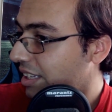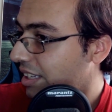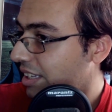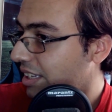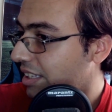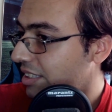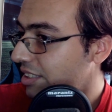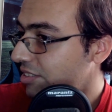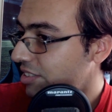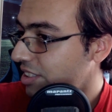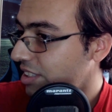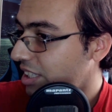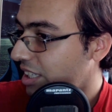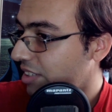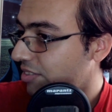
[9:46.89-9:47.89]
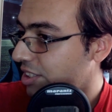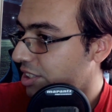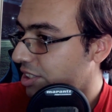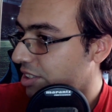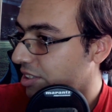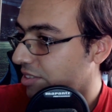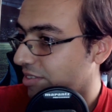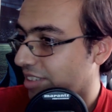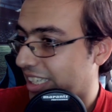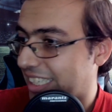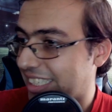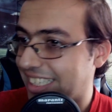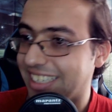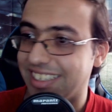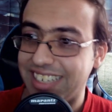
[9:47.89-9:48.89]
And usually it would show right
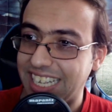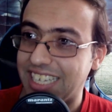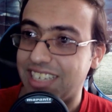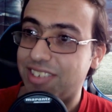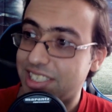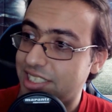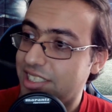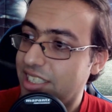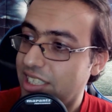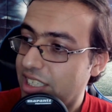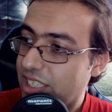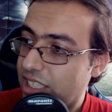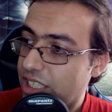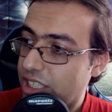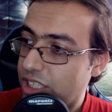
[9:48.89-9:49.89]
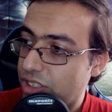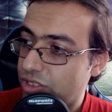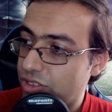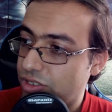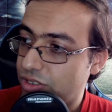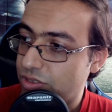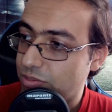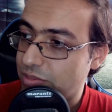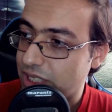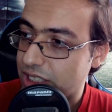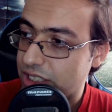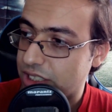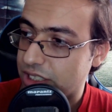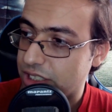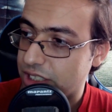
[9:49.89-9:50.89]
here. Anyways, make
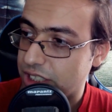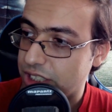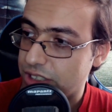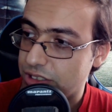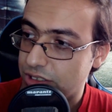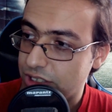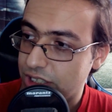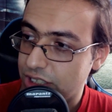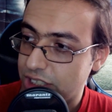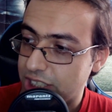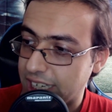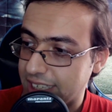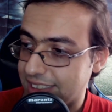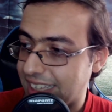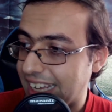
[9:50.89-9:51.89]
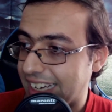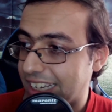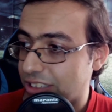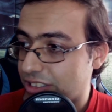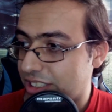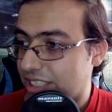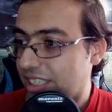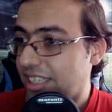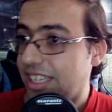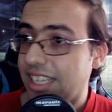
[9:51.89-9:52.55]
sure you check that out.